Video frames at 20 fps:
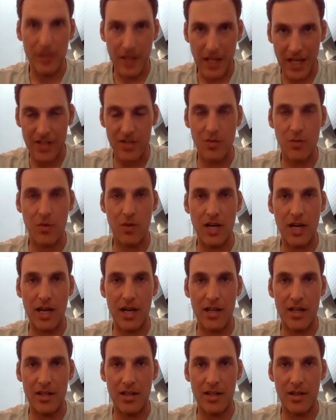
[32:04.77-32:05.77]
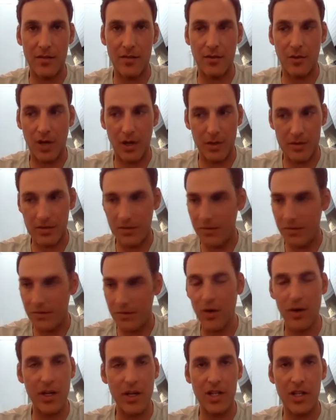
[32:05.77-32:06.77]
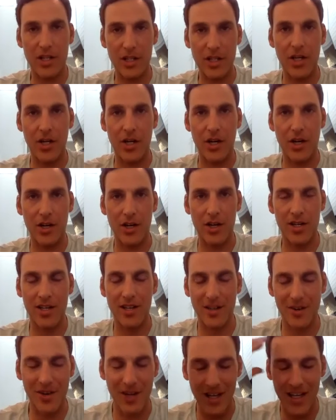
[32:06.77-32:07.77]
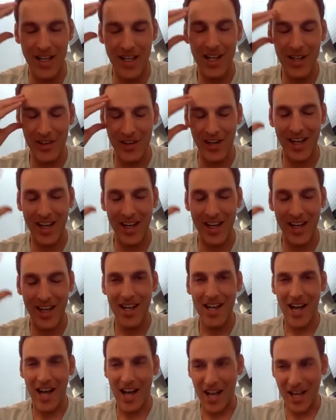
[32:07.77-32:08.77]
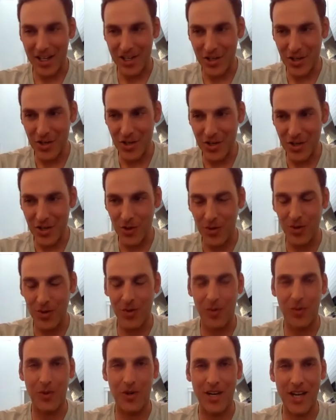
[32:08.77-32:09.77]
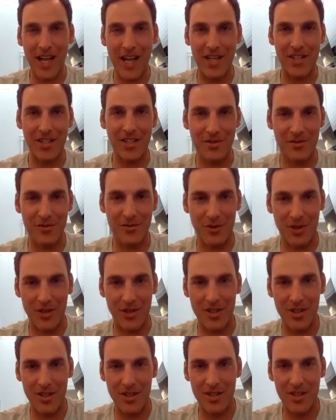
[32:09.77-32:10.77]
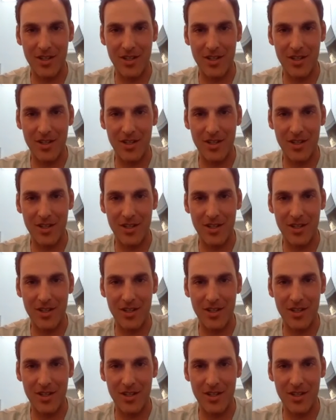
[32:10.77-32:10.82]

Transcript: That's what I had to live for. I was very clear, right? I knew what I had to live for.